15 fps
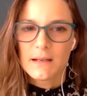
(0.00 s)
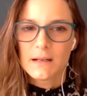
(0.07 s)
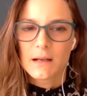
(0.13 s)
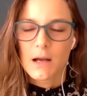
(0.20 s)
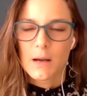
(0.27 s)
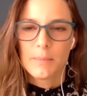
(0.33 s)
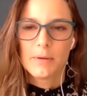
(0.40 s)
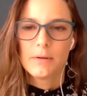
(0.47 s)
in a
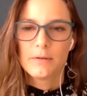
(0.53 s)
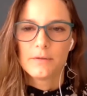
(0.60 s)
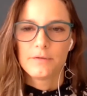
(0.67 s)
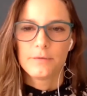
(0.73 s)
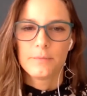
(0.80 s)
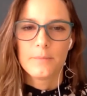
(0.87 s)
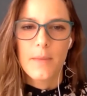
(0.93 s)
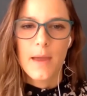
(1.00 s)
couple of
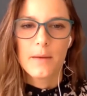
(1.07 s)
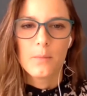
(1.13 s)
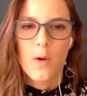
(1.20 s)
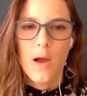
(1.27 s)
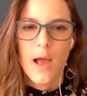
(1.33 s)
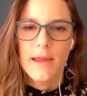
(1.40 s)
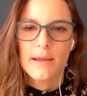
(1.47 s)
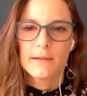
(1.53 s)
main
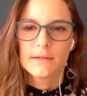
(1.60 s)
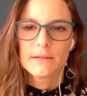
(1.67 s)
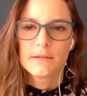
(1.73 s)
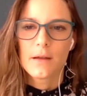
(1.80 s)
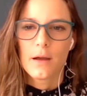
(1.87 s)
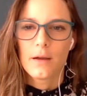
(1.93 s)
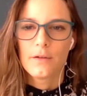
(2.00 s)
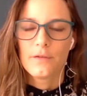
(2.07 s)
ways.
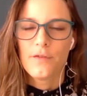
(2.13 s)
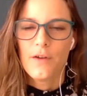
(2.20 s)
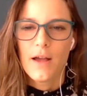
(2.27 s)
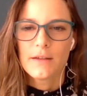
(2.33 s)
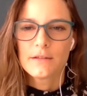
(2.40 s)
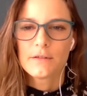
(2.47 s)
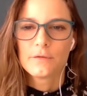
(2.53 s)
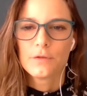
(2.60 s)
So
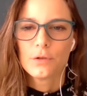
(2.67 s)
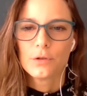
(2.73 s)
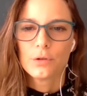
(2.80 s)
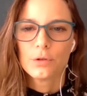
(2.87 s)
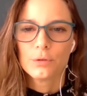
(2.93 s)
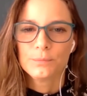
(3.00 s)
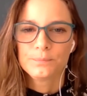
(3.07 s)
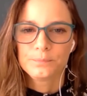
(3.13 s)
first of
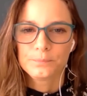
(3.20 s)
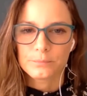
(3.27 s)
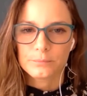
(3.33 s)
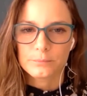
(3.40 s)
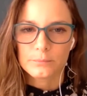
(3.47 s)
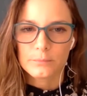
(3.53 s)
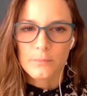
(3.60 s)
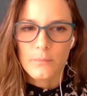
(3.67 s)
all,
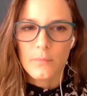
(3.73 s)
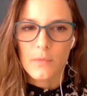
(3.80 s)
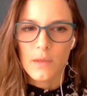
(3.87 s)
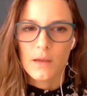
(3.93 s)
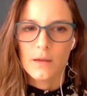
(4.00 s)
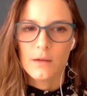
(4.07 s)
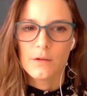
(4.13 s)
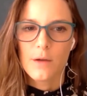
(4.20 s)

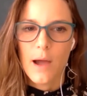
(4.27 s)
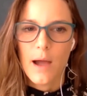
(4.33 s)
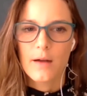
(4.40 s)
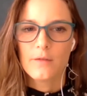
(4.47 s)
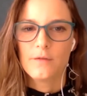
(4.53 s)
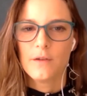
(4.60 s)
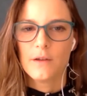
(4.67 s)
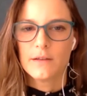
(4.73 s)
you
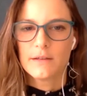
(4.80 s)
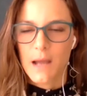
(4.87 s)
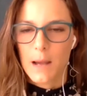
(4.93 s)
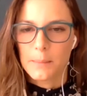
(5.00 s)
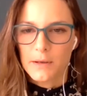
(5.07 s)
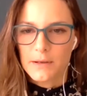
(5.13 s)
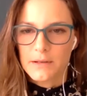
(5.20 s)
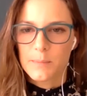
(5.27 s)
have
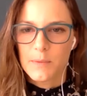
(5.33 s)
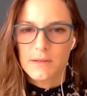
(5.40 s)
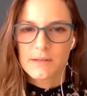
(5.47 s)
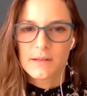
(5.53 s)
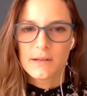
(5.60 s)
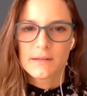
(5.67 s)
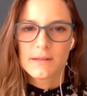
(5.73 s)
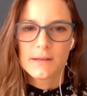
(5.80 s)
established
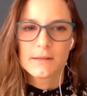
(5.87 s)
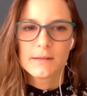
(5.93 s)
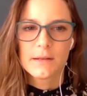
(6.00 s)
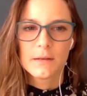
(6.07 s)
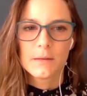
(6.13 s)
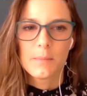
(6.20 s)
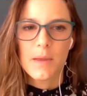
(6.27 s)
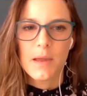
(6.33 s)
businesses
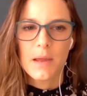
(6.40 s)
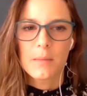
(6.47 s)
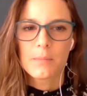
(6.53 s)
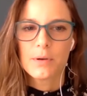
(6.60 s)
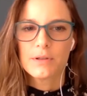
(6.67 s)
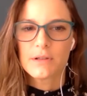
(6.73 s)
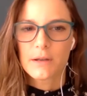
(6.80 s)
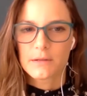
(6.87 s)
that are being
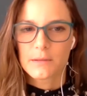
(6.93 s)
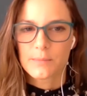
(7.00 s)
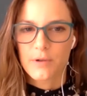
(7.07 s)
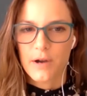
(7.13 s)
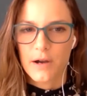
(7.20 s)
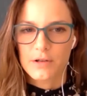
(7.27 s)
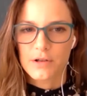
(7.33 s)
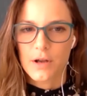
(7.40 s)
put under
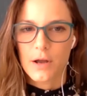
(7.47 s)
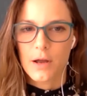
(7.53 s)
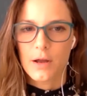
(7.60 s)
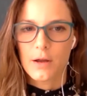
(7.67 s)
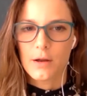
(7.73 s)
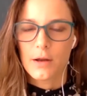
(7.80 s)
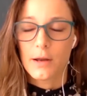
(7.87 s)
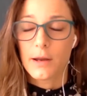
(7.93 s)

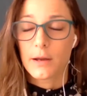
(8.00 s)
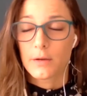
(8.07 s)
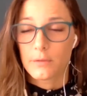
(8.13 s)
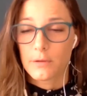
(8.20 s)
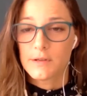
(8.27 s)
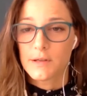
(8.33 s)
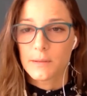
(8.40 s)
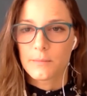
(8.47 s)
pressure,
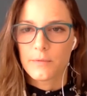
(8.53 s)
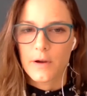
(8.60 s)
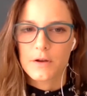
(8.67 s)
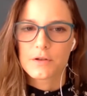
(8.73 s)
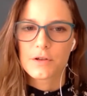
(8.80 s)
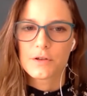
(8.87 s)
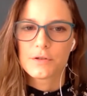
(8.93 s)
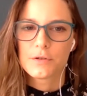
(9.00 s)
increasing
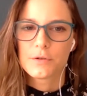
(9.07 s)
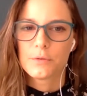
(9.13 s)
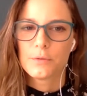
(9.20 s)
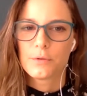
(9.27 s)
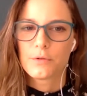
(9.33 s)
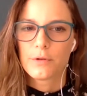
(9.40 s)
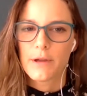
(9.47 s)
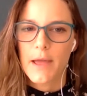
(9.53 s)
pressure
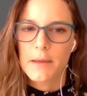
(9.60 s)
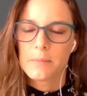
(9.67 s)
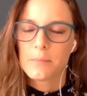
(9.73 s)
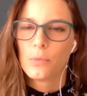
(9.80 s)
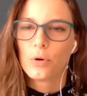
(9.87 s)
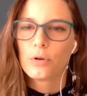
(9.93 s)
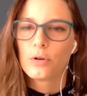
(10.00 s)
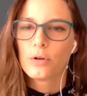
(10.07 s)
to create
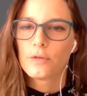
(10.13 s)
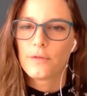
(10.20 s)
more